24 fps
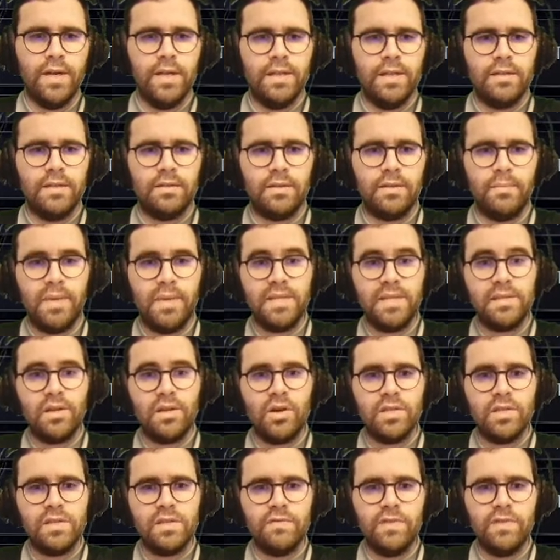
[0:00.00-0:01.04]
The base
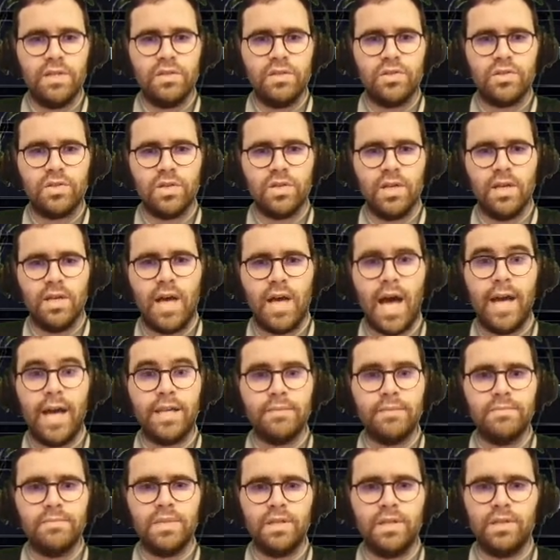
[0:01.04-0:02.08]
cost of each
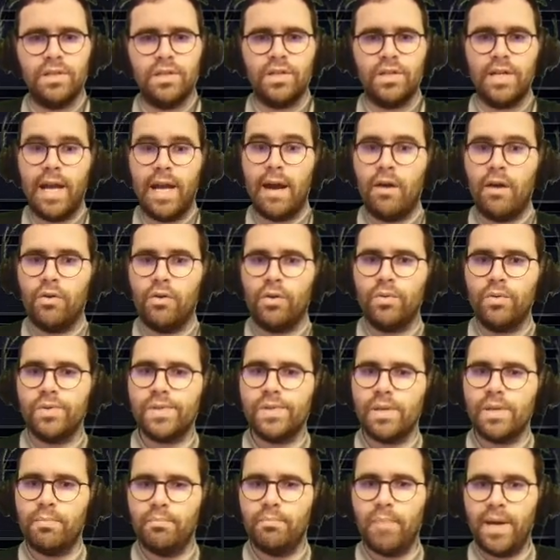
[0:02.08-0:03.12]
item tier now goes
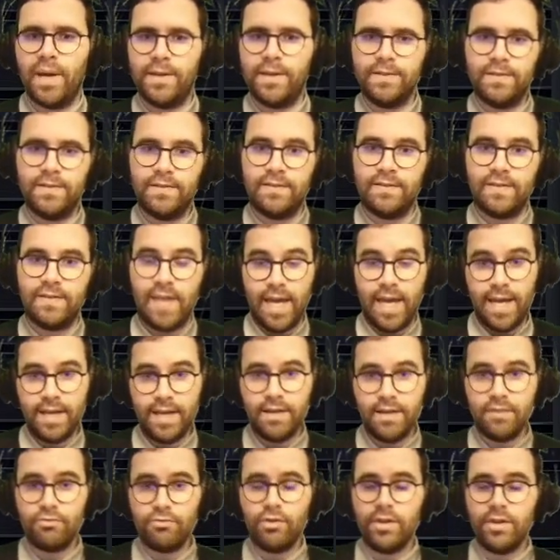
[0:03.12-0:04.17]
up by
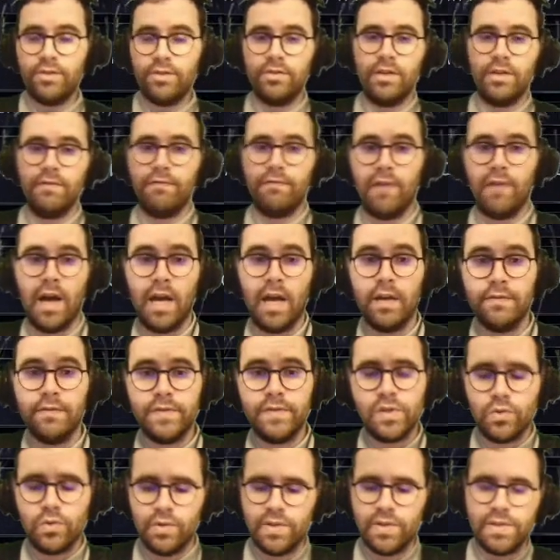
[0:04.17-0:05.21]
10 rather than 5,
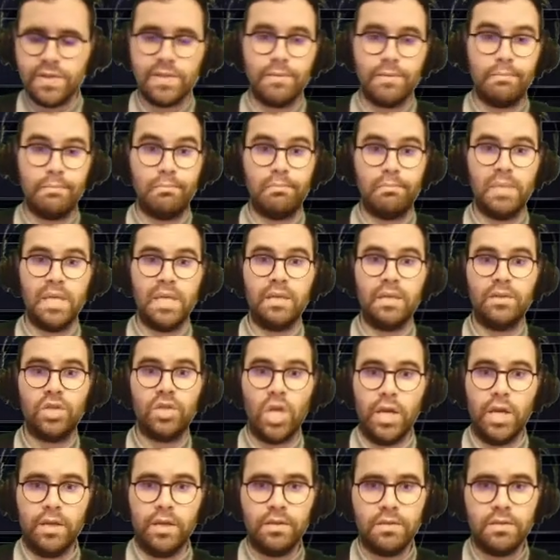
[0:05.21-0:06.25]
so this is a big
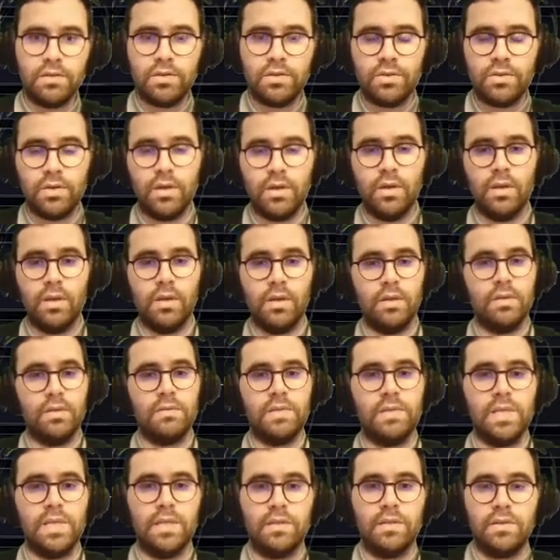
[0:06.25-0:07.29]
change
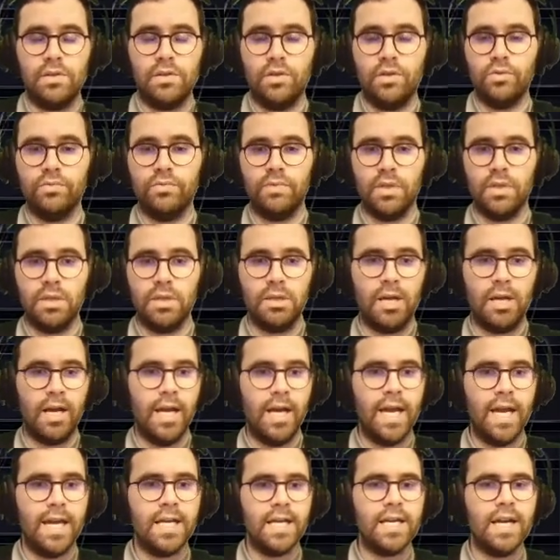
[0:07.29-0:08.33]
since,
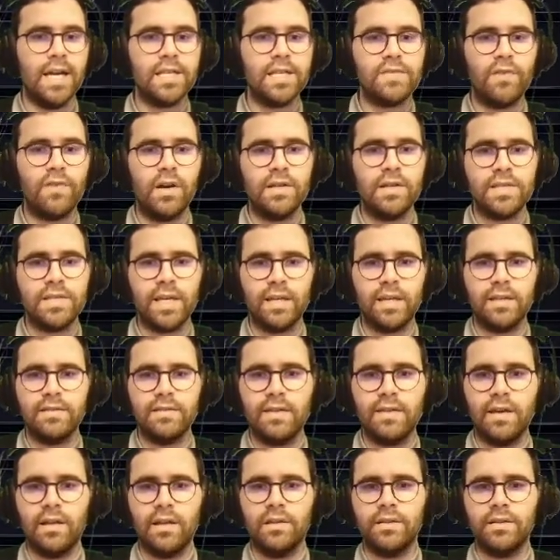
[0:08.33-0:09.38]
as far as I can
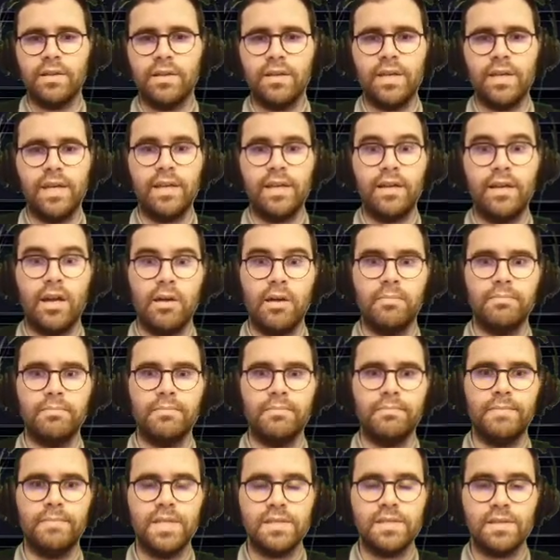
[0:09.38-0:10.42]
tell, the
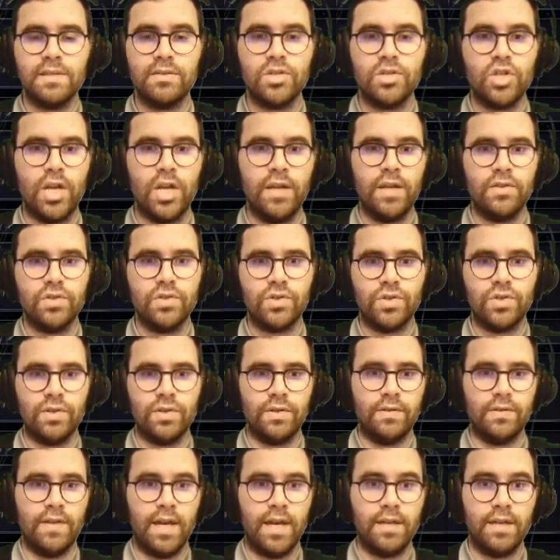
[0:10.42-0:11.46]
income doesn't change
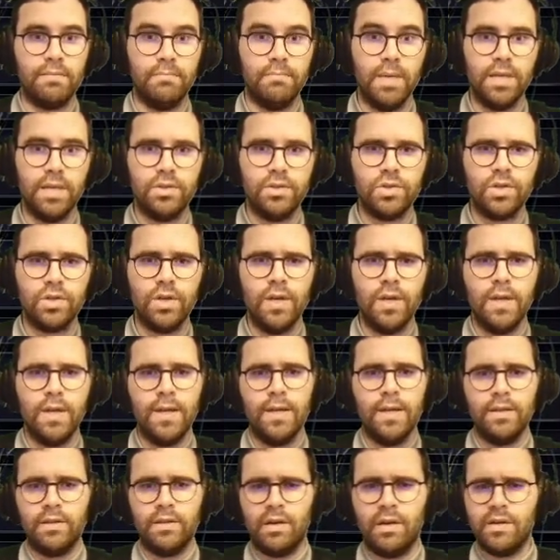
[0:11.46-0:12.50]
that much.
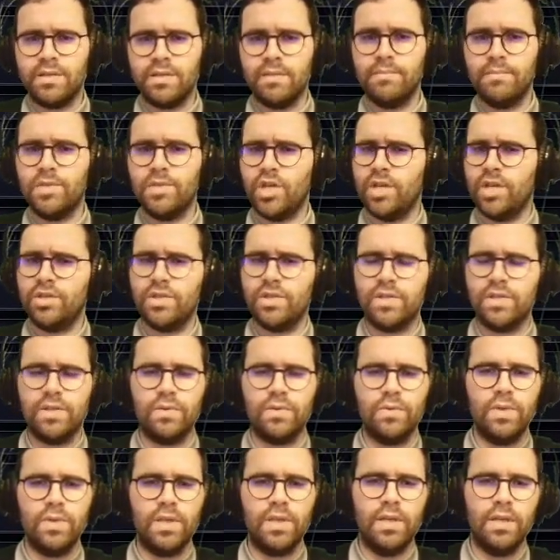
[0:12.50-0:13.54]
There are some changes
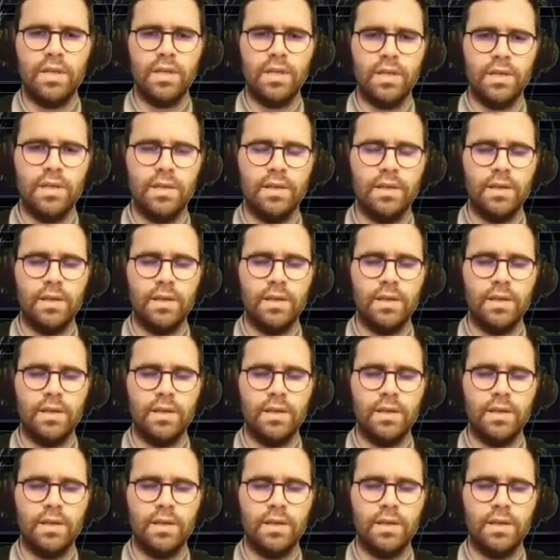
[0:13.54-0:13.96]
to the